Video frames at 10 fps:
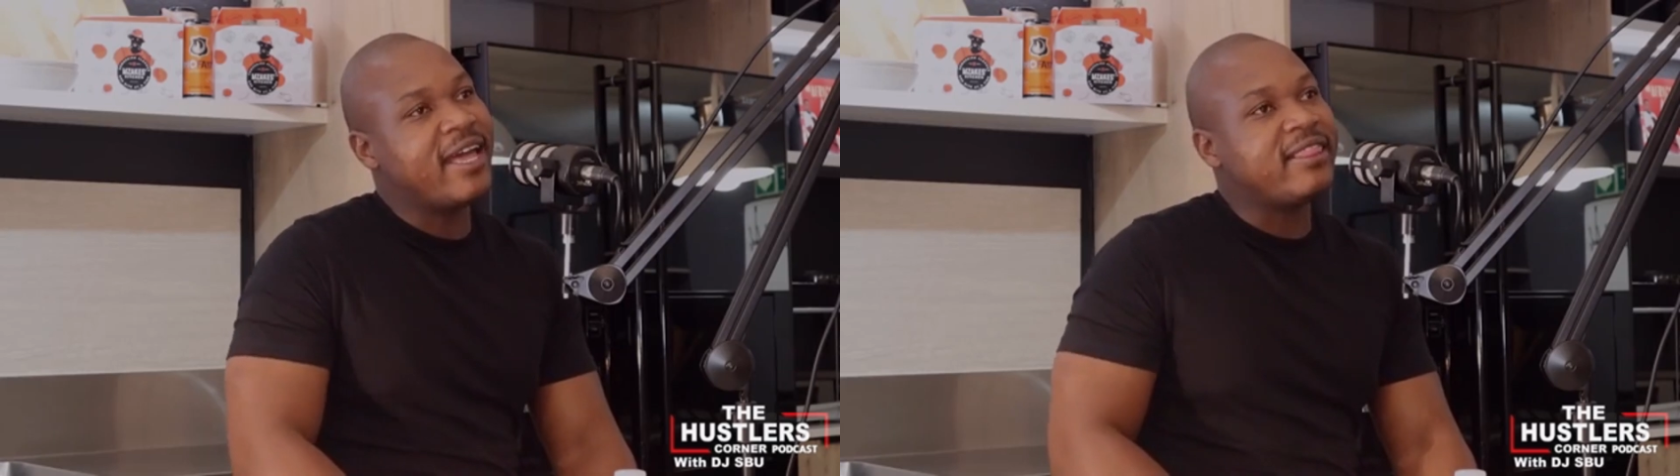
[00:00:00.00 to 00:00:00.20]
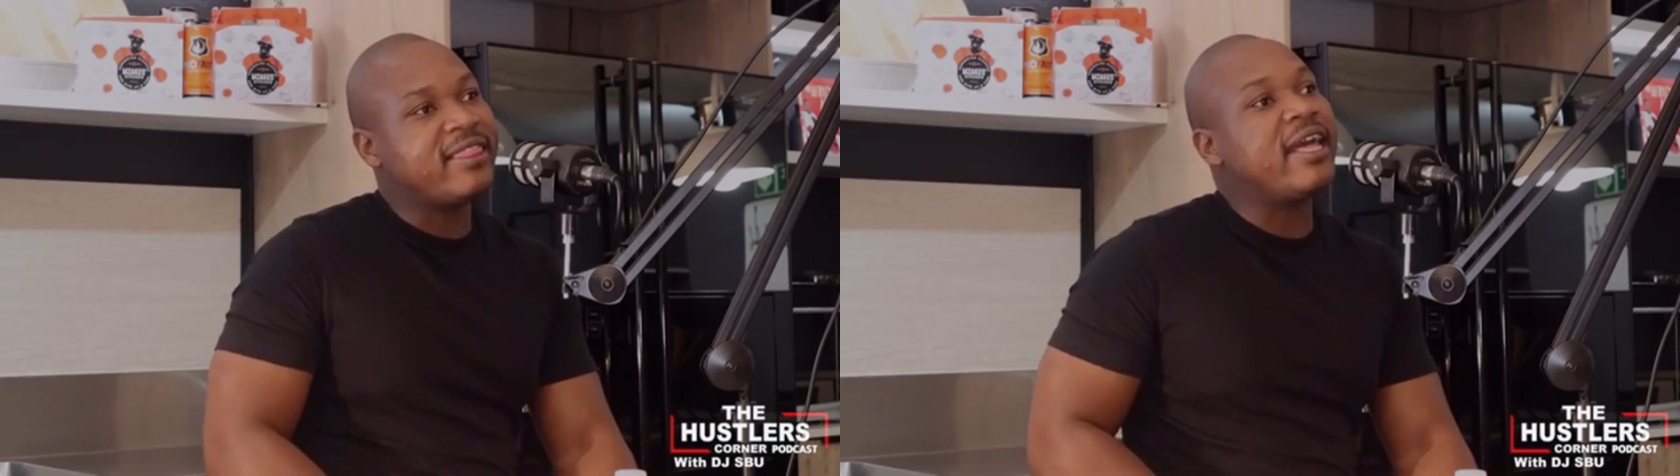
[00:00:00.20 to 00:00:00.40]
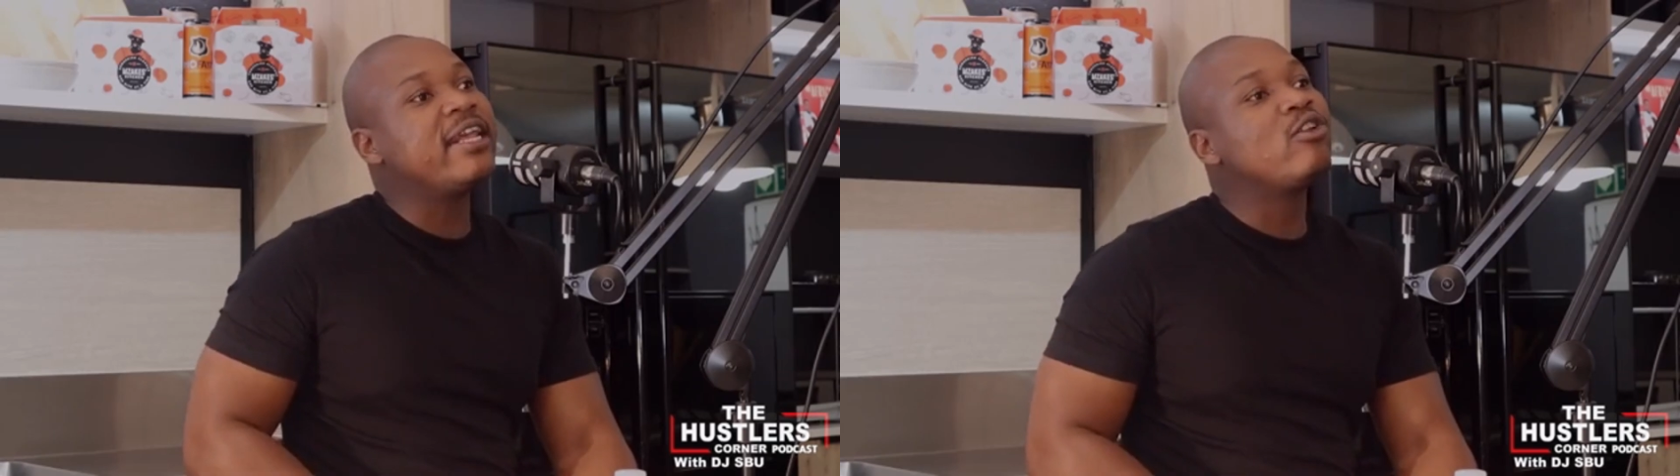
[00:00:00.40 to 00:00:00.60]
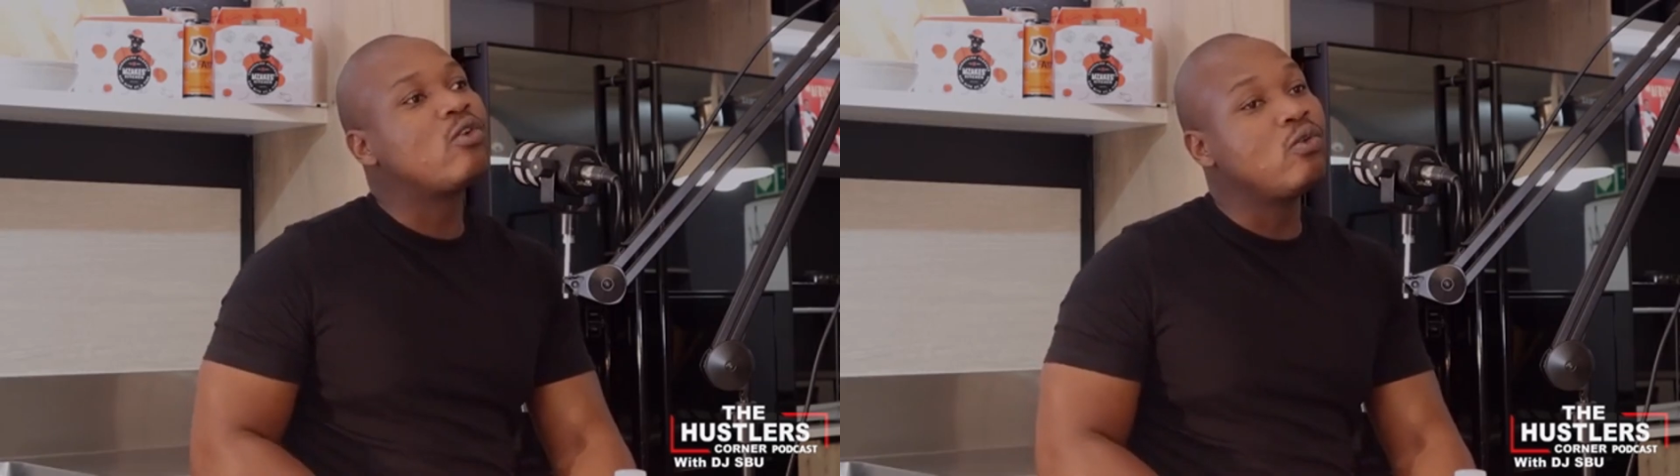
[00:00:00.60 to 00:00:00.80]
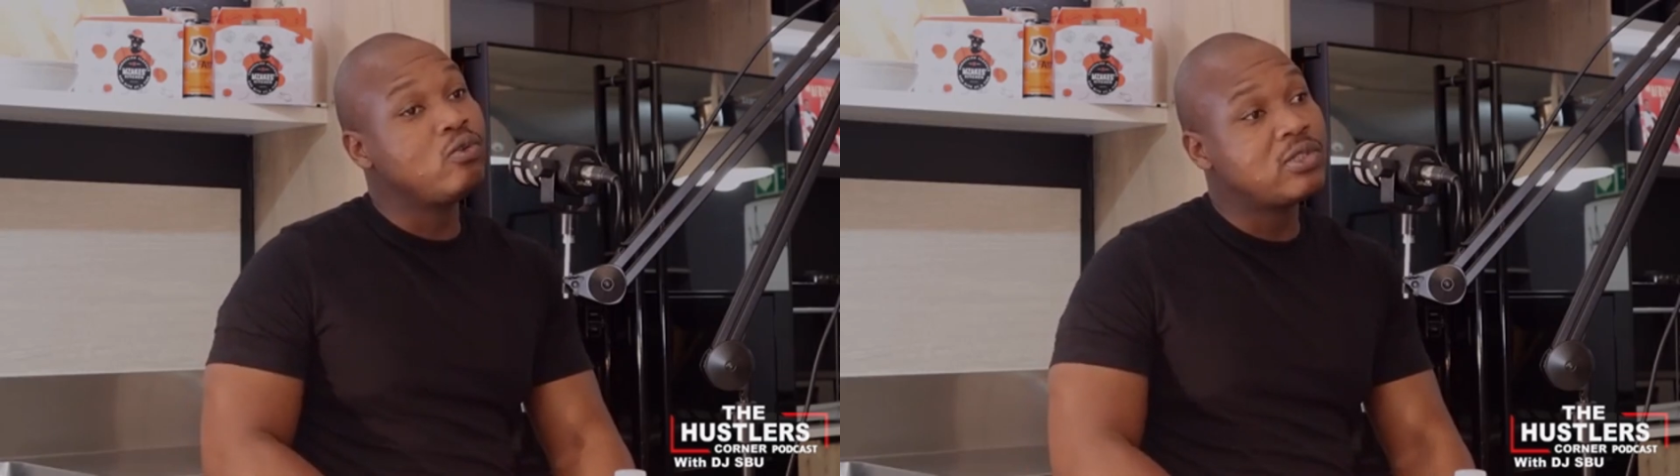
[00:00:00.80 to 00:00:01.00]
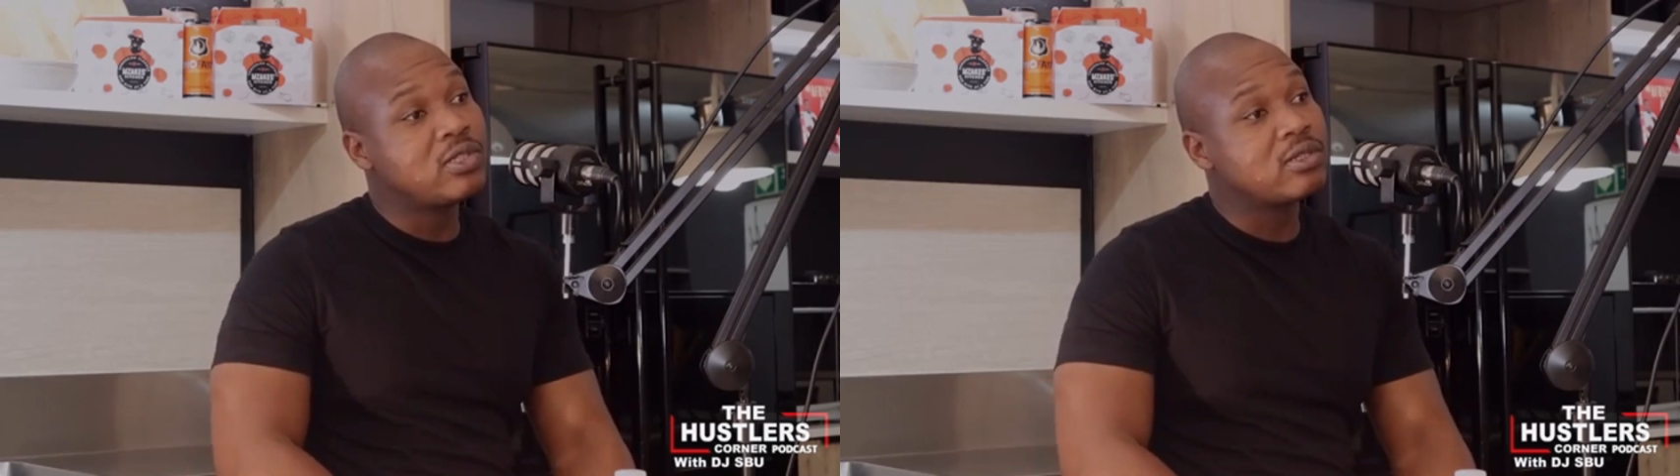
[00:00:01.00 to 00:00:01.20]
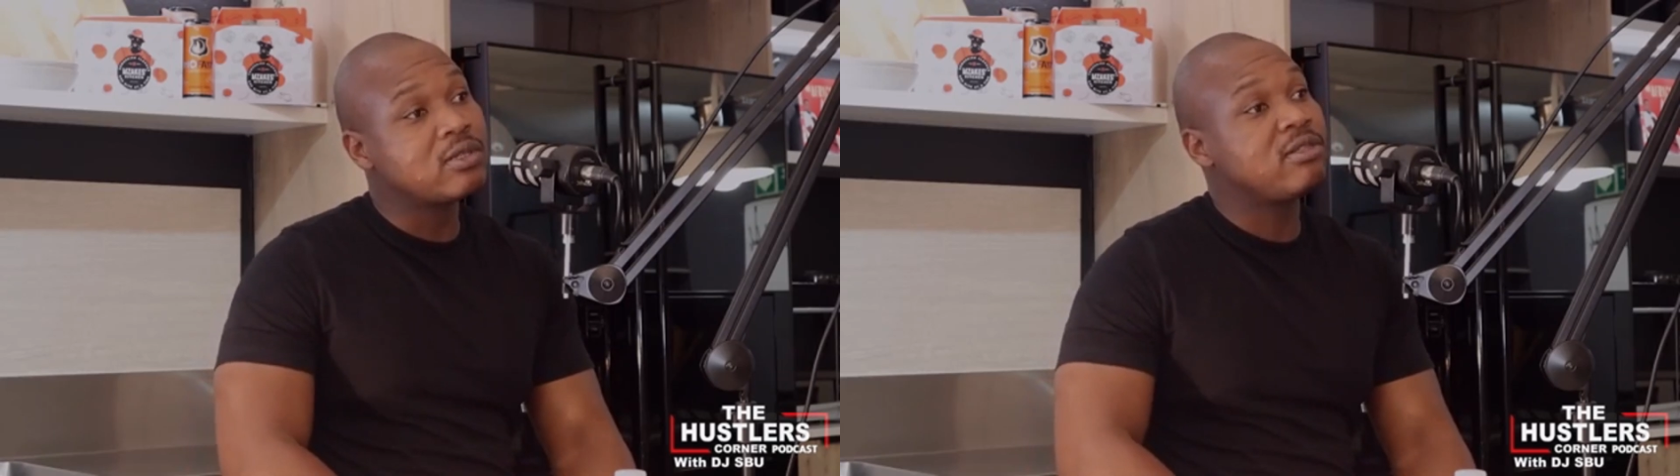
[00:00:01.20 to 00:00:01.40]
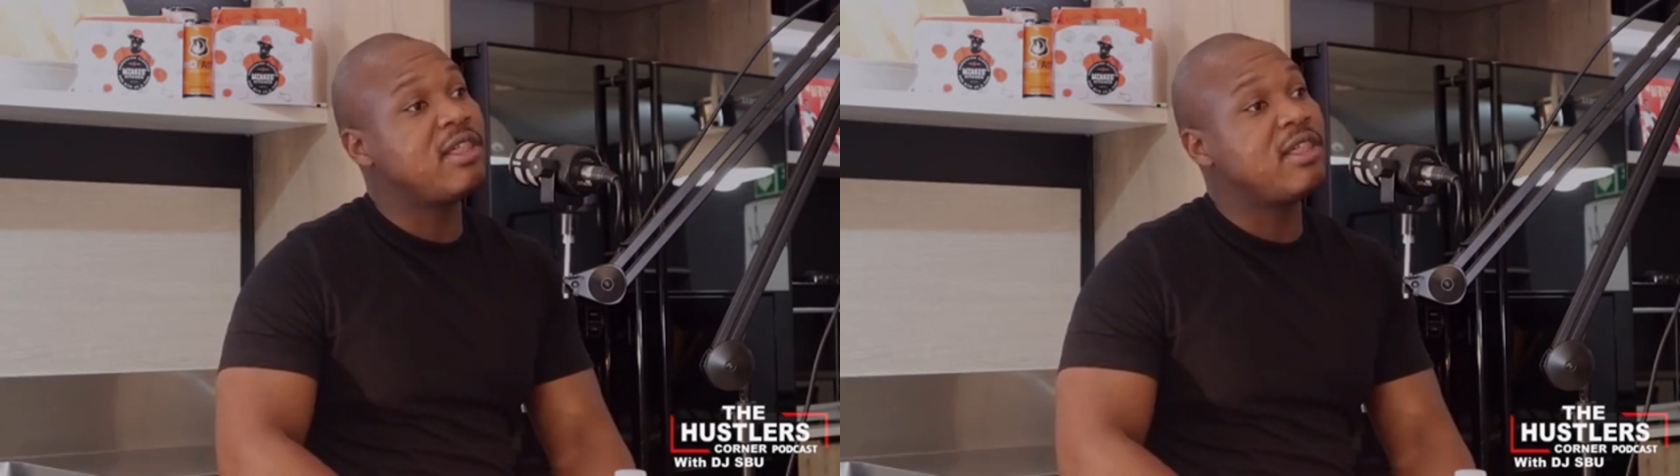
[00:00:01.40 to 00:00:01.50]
That includes